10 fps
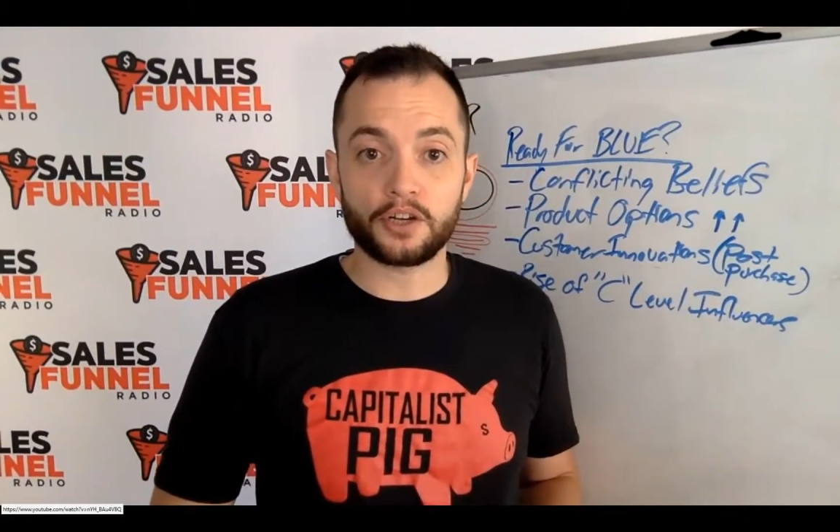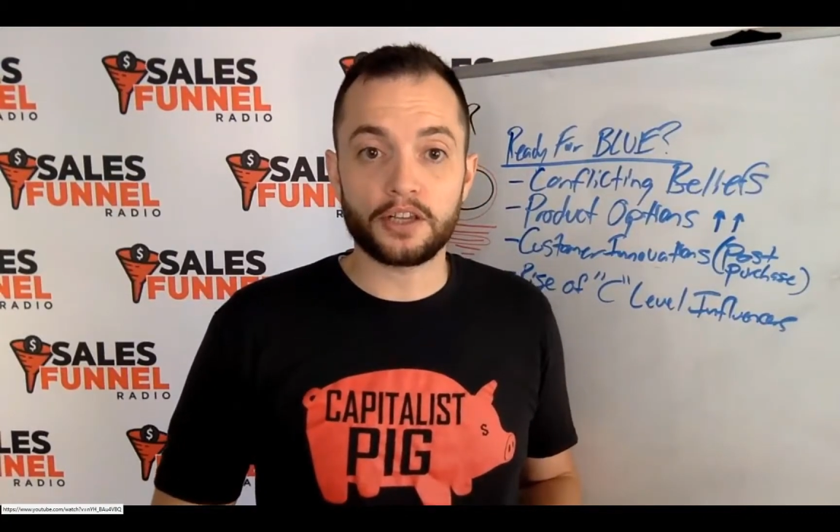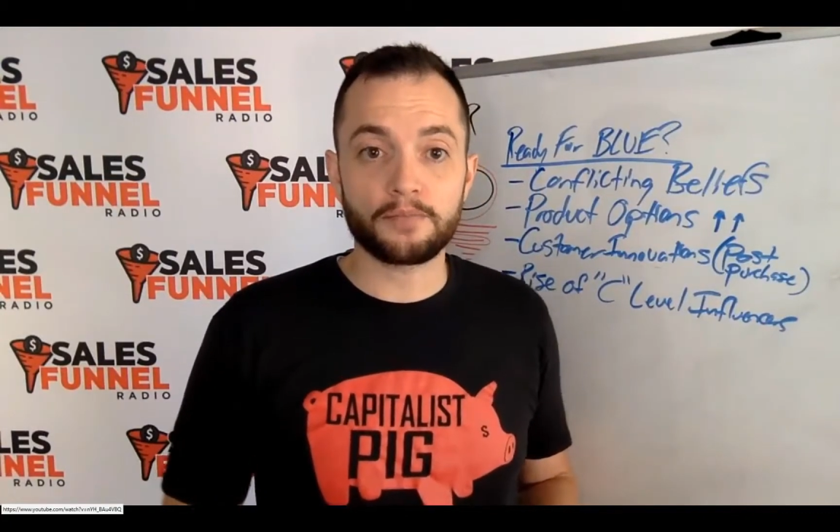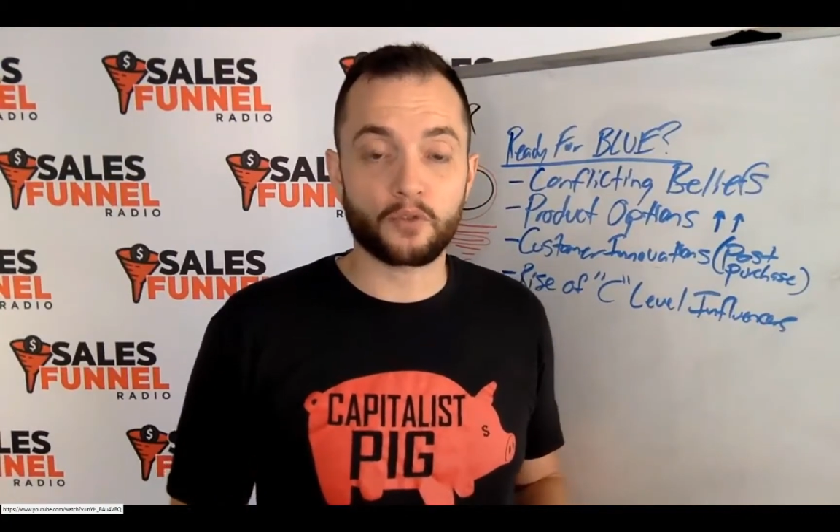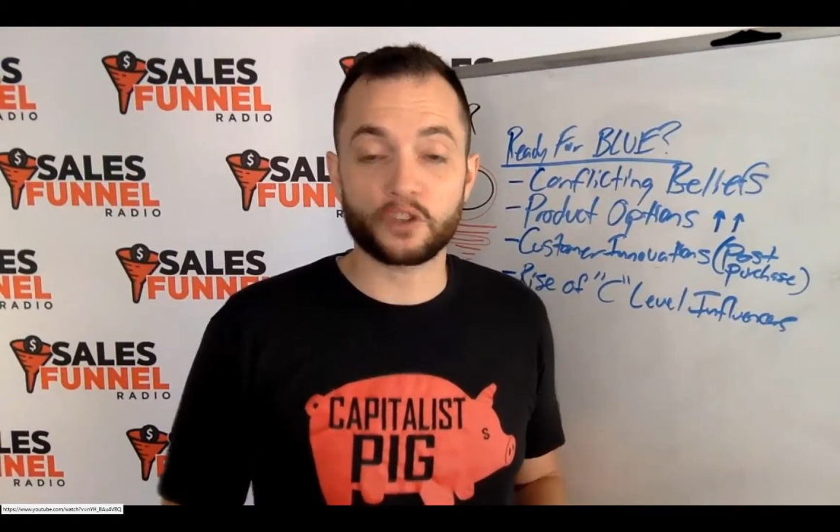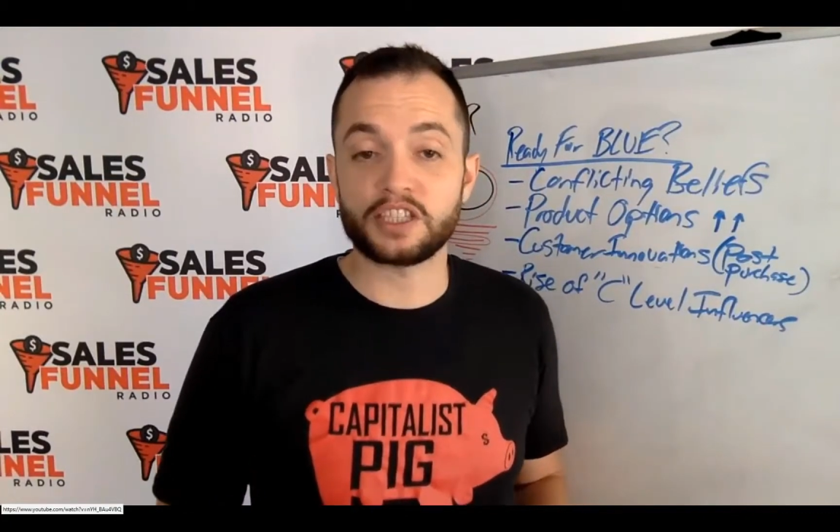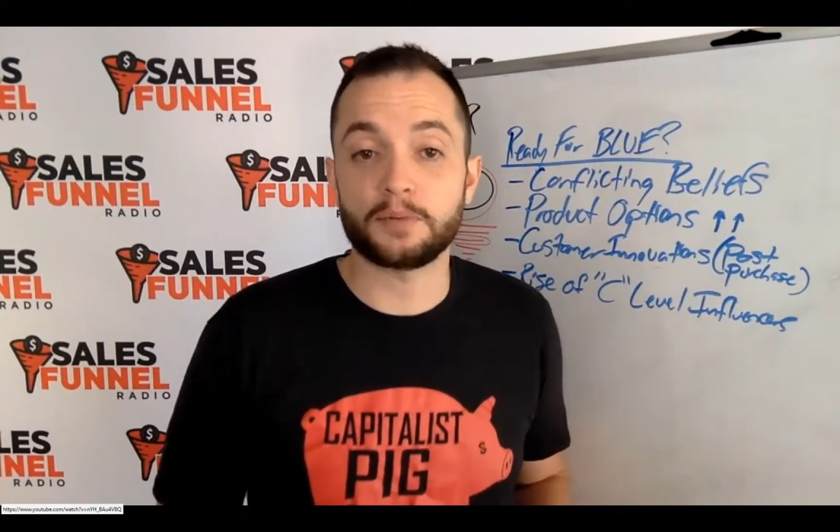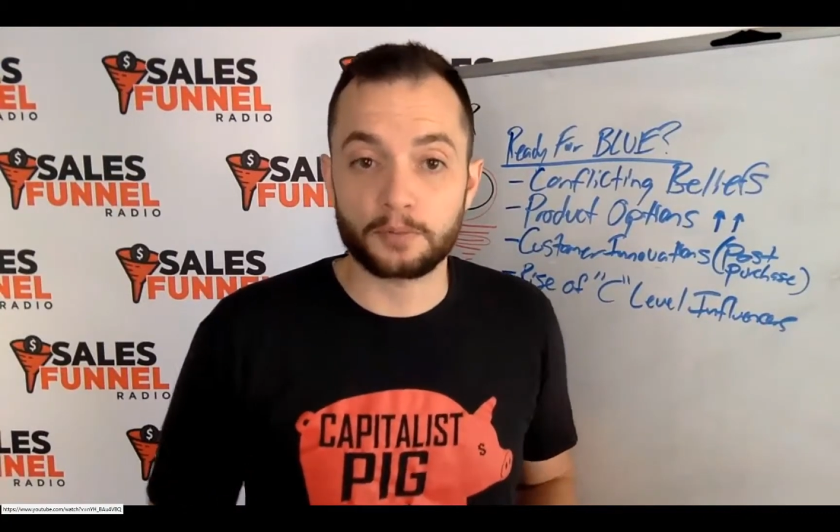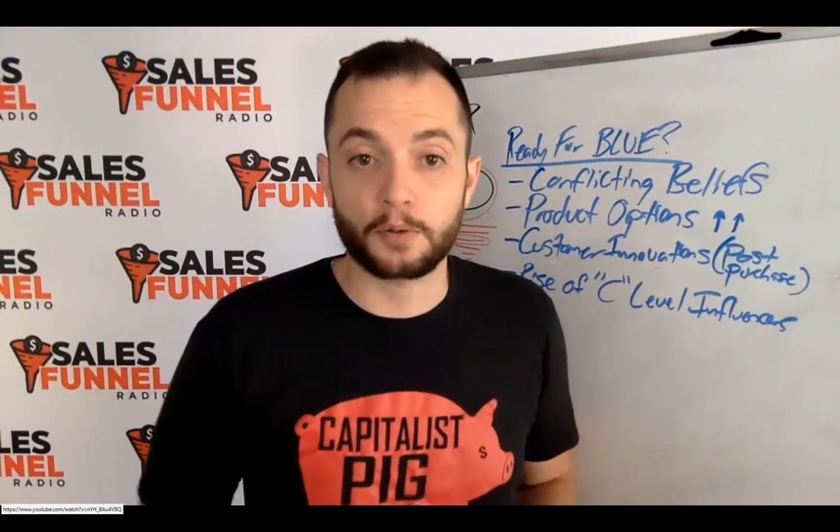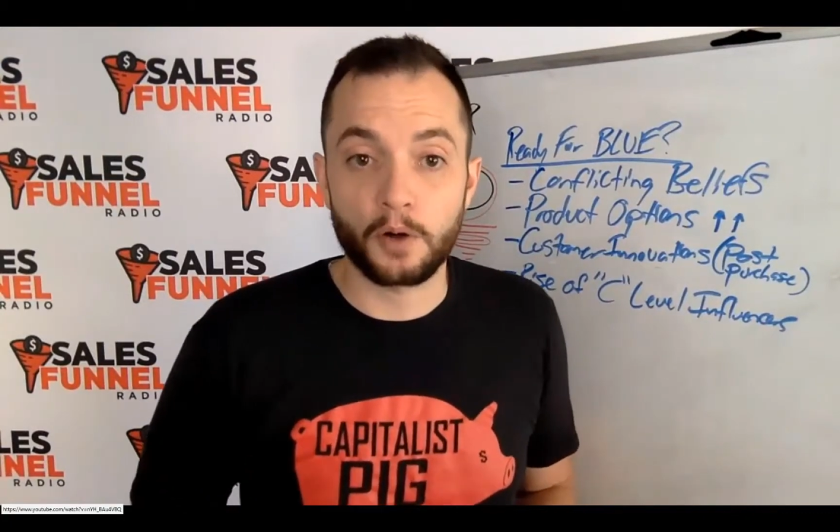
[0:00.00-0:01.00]
with Tony
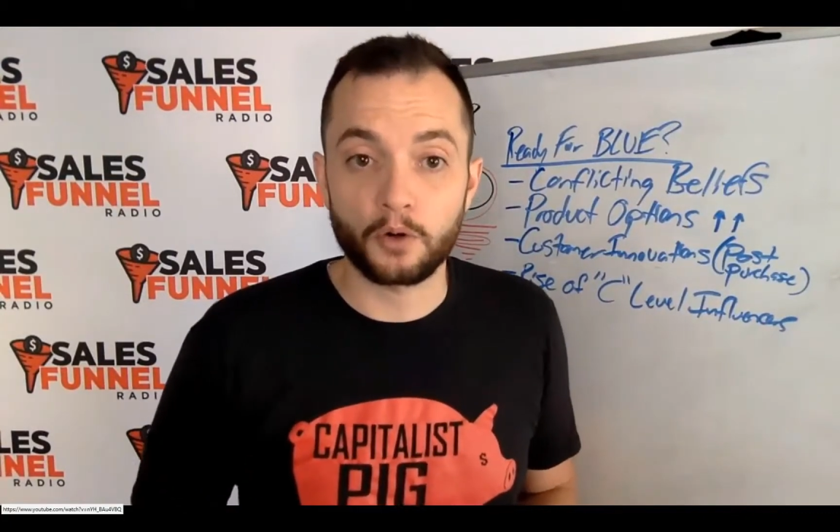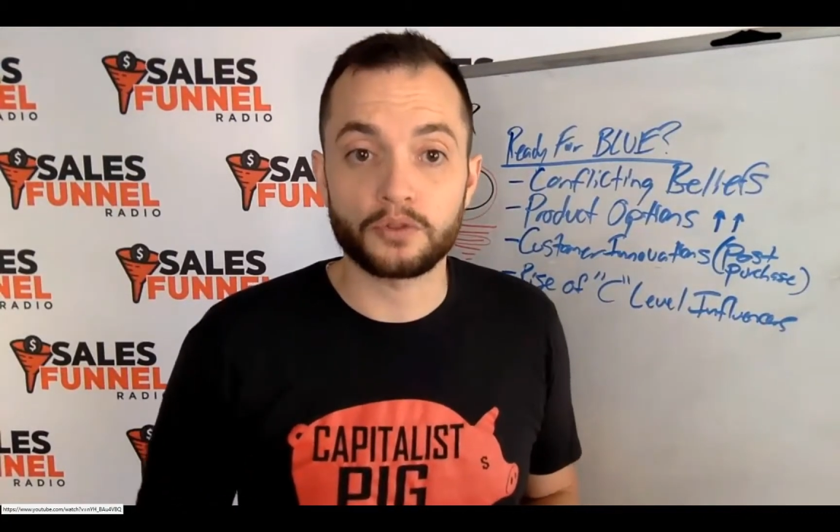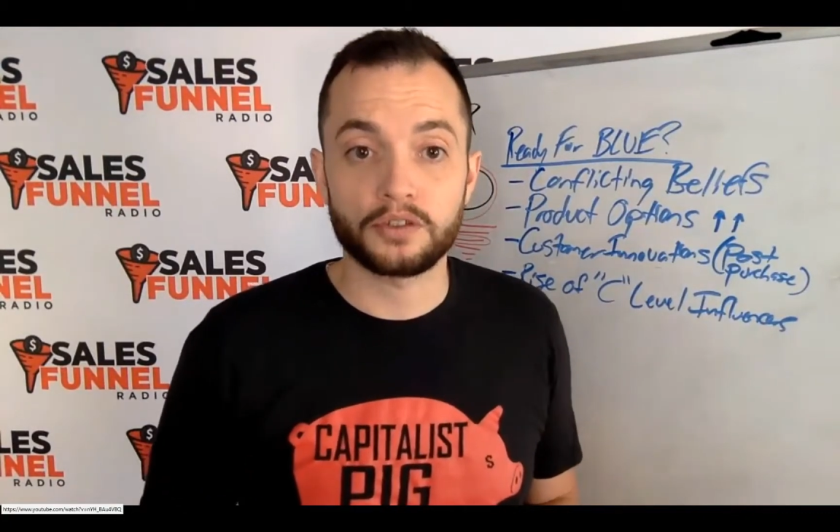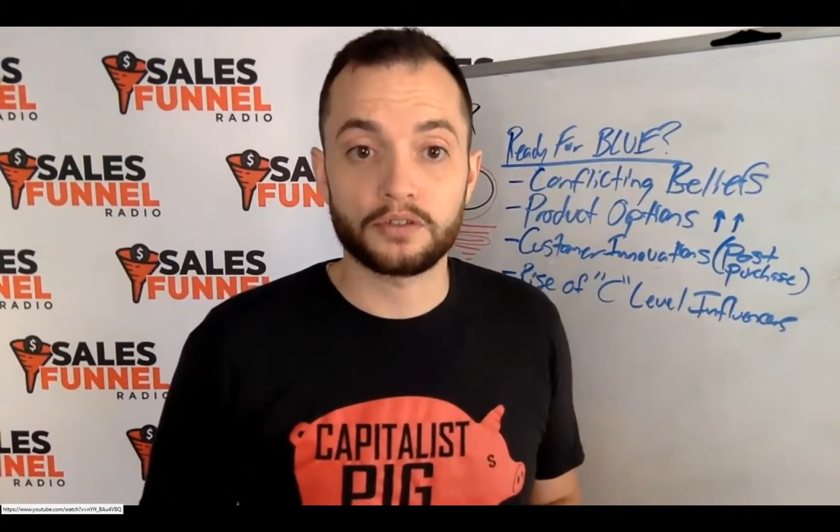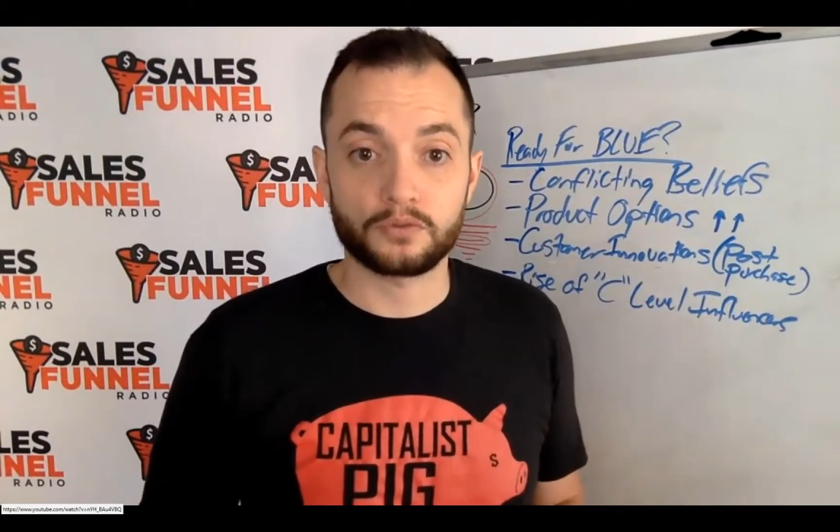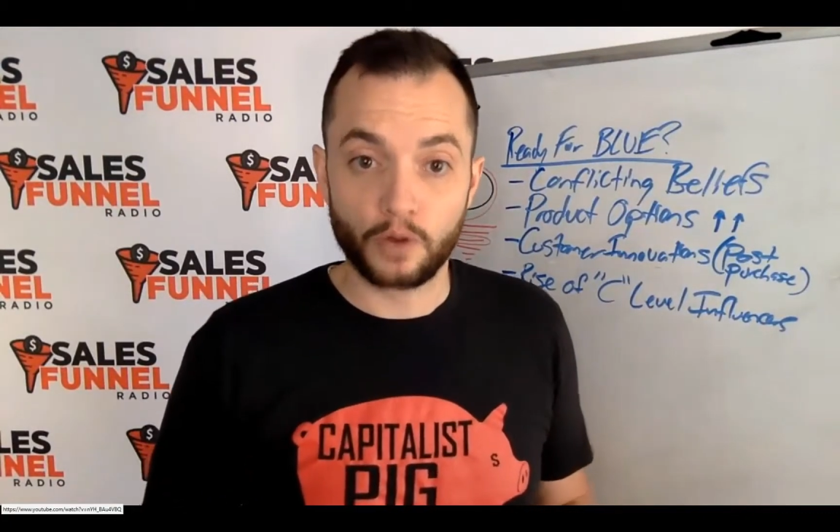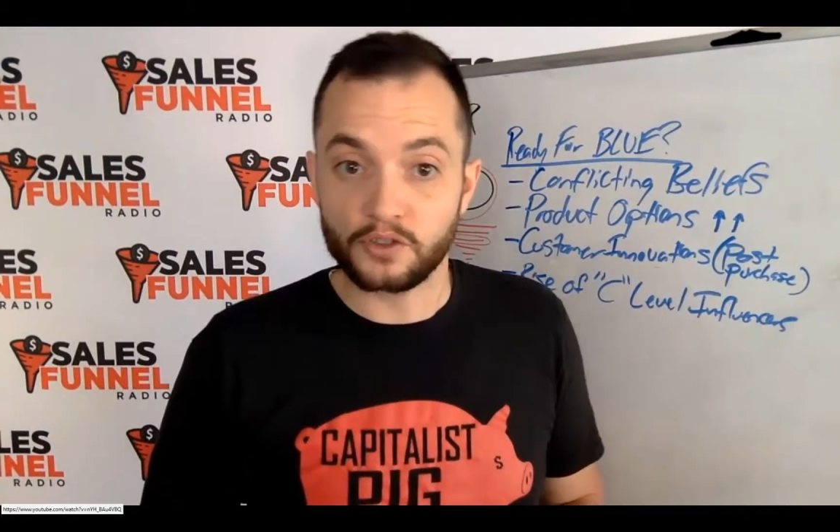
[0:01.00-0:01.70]
before he's able to promote